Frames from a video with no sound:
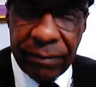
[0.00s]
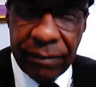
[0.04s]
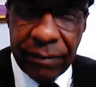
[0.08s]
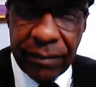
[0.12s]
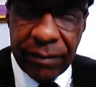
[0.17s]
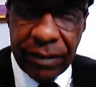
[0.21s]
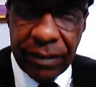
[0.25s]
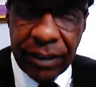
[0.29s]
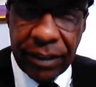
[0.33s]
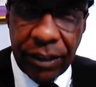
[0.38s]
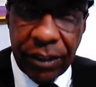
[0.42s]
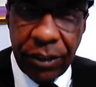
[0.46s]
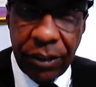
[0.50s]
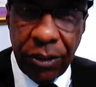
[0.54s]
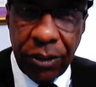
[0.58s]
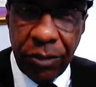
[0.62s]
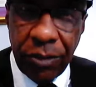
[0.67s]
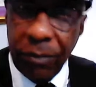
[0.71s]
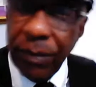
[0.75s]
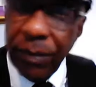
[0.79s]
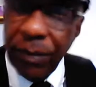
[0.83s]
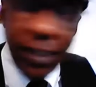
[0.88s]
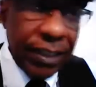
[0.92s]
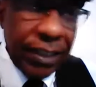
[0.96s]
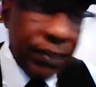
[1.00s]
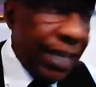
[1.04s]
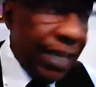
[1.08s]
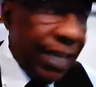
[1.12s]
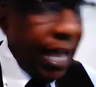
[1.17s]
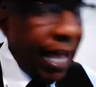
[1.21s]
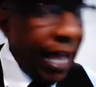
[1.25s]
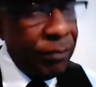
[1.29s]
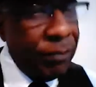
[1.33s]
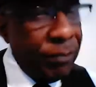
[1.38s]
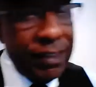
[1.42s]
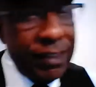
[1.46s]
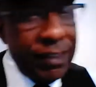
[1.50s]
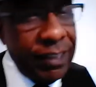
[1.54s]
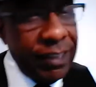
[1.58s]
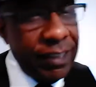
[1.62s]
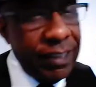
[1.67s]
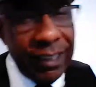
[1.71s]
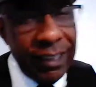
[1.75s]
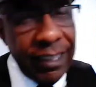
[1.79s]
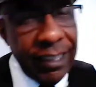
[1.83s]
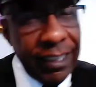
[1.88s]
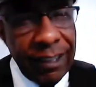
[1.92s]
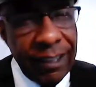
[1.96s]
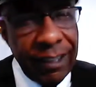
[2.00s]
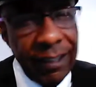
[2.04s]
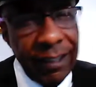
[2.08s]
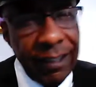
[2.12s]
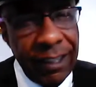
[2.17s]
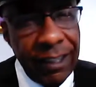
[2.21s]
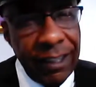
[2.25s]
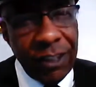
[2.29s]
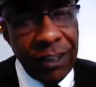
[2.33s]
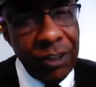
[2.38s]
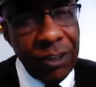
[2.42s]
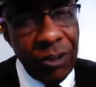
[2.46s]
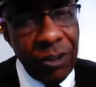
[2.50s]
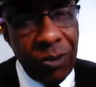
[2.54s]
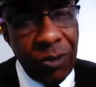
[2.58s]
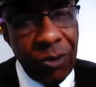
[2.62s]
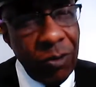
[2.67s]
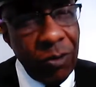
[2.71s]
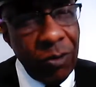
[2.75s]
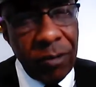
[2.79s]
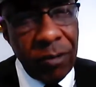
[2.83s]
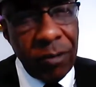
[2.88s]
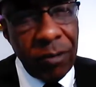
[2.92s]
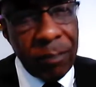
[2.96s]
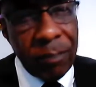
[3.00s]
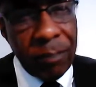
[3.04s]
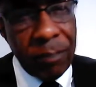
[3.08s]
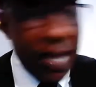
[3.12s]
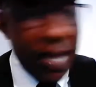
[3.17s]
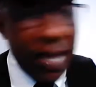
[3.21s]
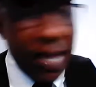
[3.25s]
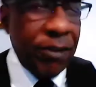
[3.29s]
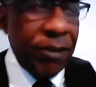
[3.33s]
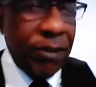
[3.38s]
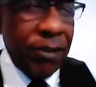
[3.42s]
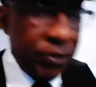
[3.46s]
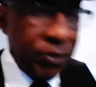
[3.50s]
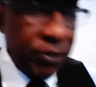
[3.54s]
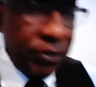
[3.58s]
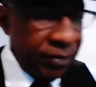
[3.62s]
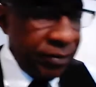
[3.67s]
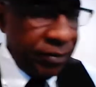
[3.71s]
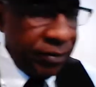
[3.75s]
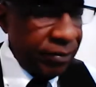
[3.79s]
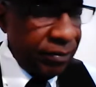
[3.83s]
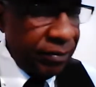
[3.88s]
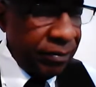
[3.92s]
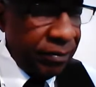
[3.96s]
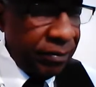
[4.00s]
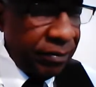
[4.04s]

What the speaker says: man. Because if I didn't, I'd be sitting here, pouting